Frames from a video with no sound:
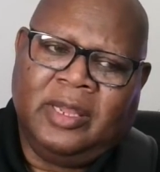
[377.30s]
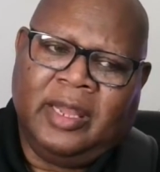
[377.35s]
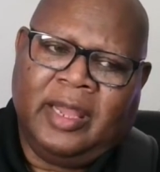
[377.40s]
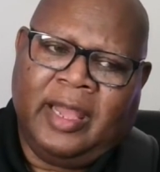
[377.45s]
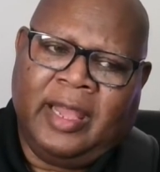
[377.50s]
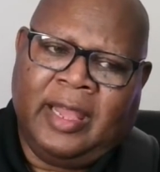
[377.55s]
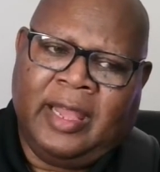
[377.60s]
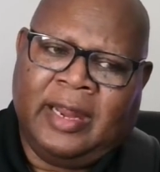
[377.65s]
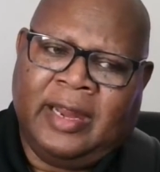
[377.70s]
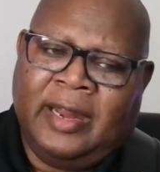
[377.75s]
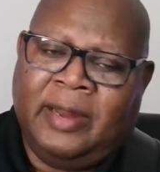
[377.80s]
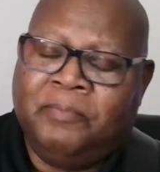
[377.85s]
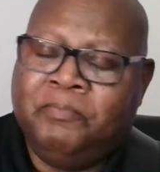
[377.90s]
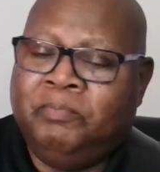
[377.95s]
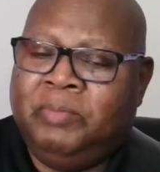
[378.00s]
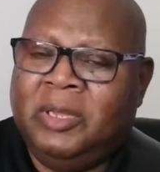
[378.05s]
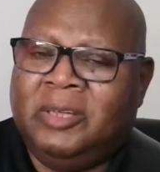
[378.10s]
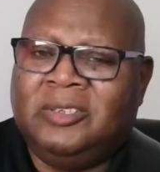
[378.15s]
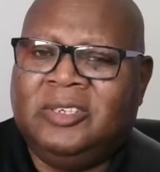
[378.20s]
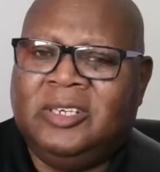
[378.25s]

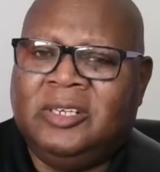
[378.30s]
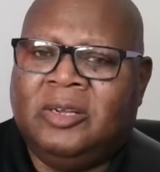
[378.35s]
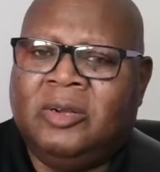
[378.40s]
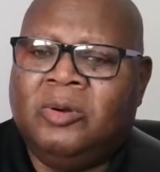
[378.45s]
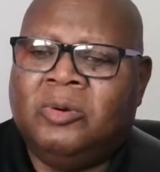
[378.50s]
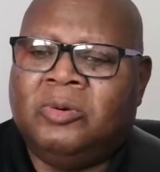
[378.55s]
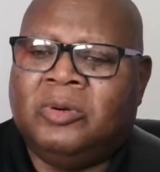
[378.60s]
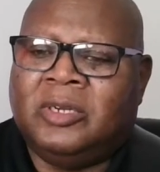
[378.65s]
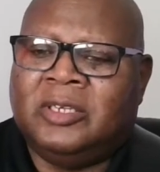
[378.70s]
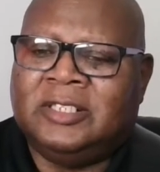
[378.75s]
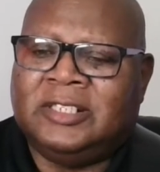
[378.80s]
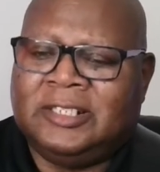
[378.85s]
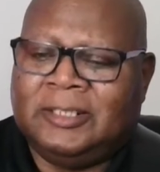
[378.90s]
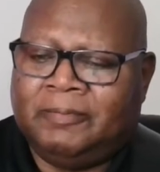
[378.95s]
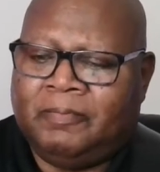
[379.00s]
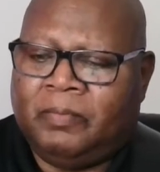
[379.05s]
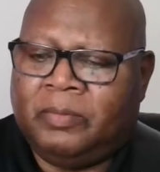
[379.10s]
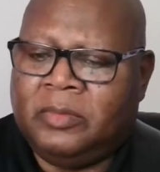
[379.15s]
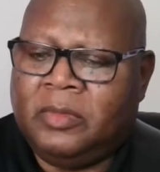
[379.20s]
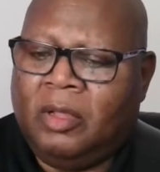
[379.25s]
and building chords.
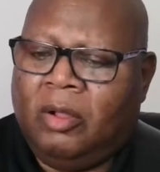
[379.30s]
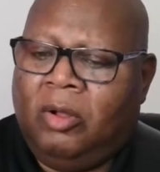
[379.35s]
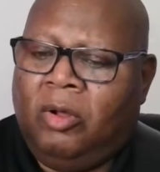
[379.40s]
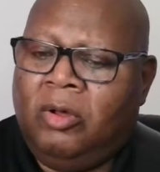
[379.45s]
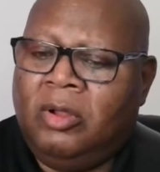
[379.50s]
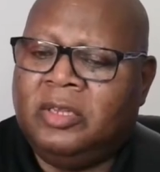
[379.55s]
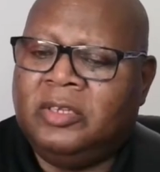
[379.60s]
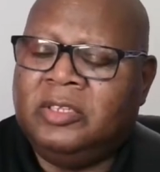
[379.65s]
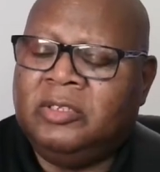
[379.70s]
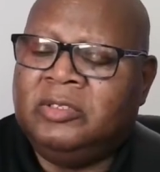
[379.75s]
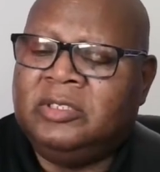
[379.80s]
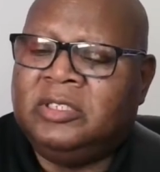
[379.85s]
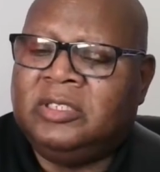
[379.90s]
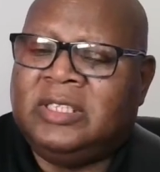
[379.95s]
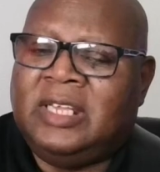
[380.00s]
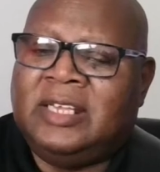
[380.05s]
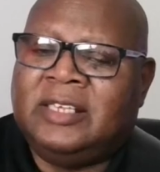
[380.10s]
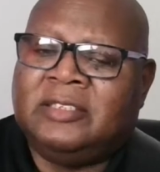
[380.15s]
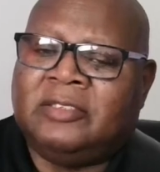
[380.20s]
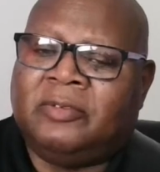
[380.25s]
All of these
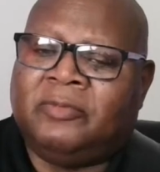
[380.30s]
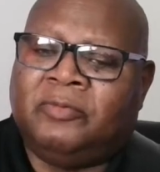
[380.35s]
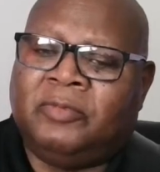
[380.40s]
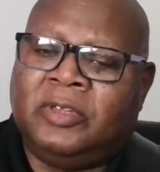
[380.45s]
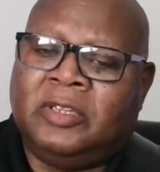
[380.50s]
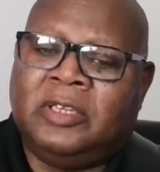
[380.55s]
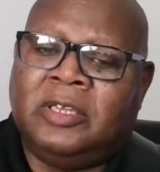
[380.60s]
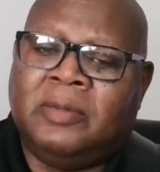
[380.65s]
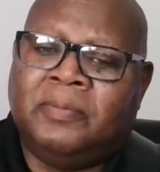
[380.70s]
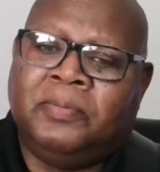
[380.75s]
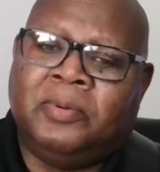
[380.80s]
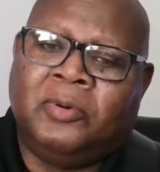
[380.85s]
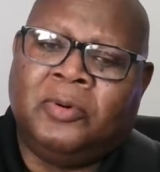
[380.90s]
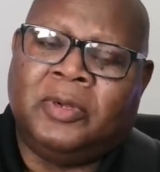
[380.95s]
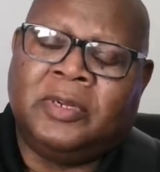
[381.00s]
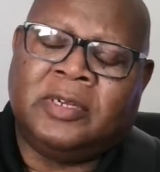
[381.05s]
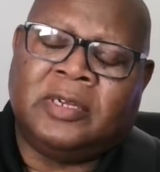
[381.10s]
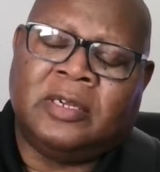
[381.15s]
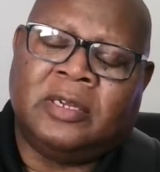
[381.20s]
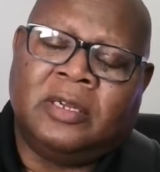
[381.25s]
things are really
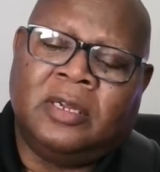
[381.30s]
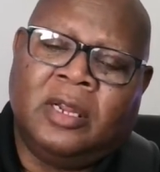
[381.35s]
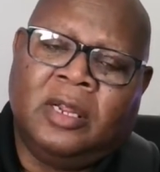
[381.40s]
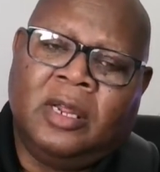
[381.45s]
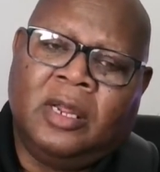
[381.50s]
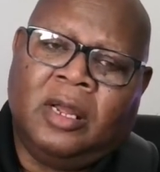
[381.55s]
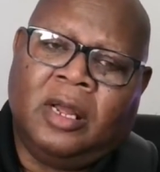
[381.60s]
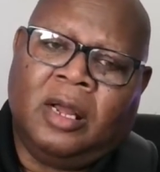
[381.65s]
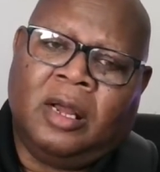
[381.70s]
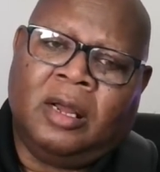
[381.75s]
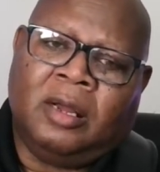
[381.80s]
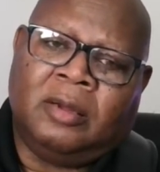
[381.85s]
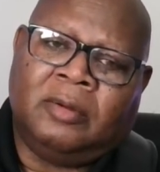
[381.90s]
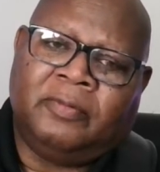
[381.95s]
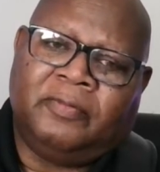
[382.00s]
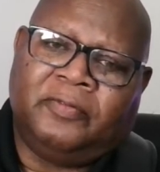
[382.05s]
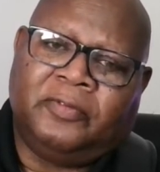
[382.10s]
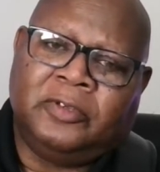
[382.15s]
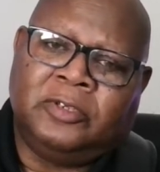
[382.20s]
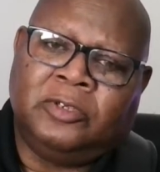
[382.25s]
important
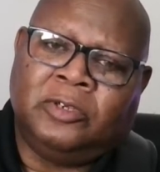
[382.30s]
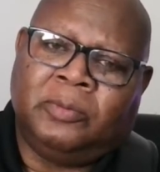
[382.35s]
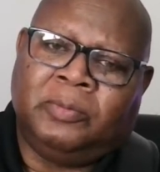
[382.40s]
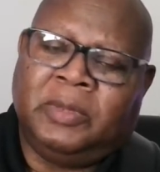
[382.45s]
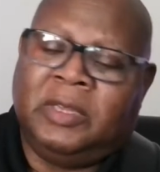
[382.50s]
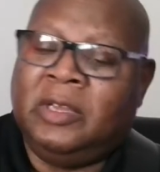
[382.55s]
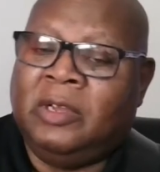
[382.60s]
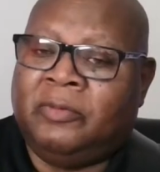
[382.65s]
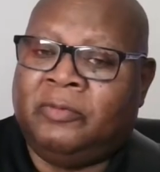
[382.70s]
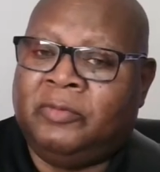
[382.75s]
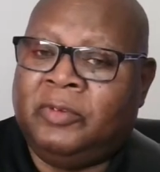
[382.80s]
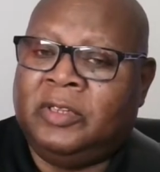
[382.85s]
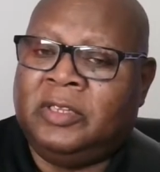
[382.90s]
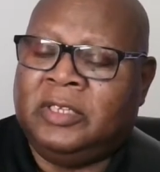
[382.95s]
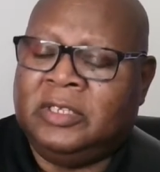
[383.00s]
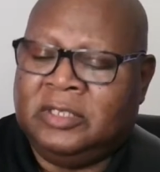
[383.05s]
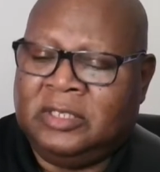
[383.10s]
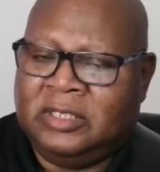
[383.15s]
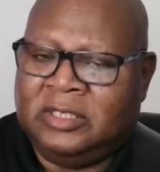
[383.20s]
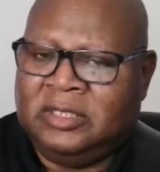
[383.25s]
for you to be a
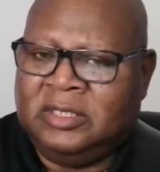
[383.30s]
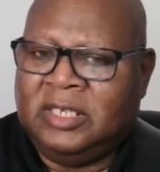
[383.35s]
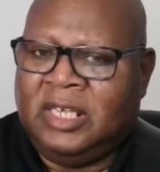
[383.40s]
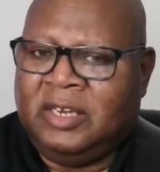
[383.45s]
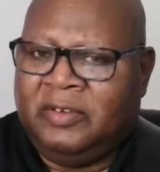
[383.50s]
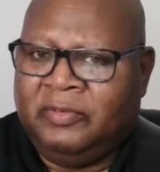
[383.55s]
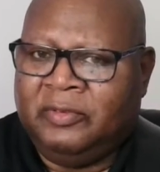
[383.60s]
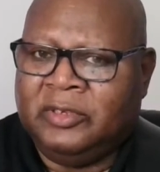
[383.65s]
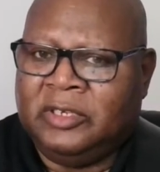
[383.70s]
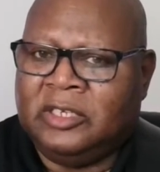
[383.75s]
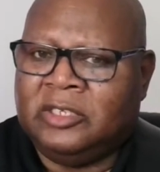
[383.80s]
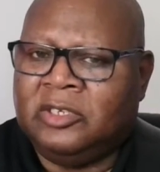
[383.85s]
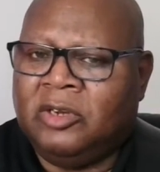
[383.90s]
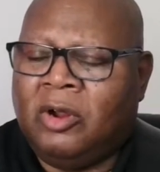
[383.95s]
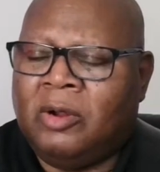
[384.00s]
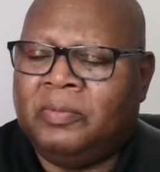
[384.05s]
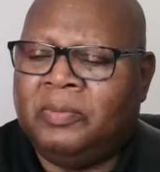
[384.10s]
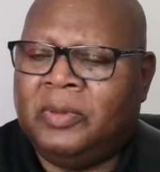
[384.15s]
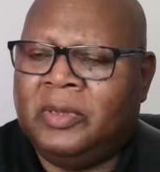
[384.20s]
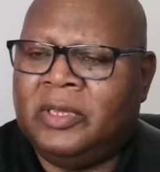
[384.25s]
really successful
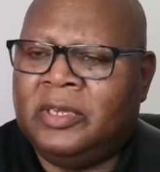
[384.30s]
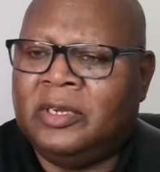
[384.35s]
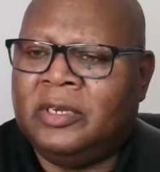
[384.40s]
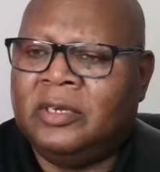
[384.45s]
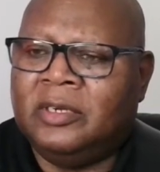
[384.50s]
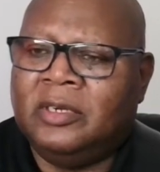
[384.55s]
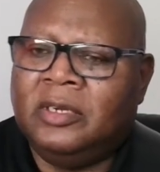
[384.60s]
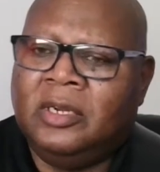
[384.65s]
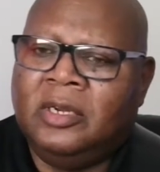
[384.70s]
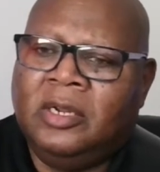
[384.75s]
guitar player.